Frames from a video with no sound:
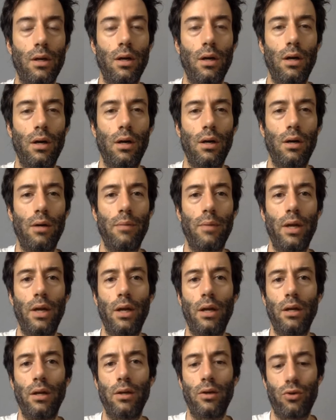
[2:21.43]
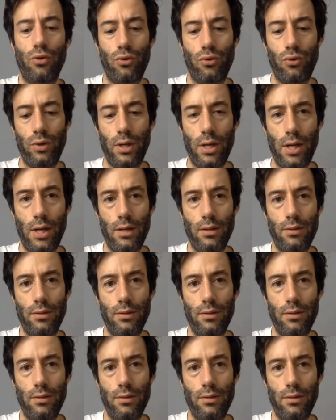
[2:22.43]
And I'm gonna
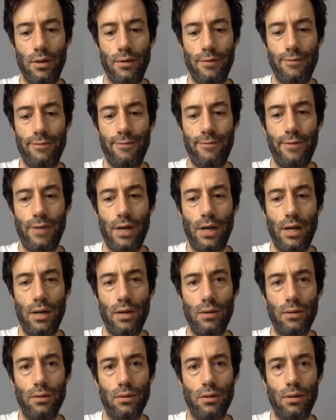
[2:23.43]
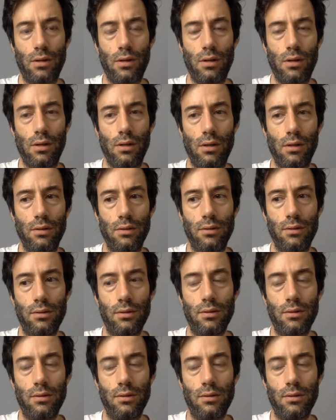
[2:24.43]
create a file called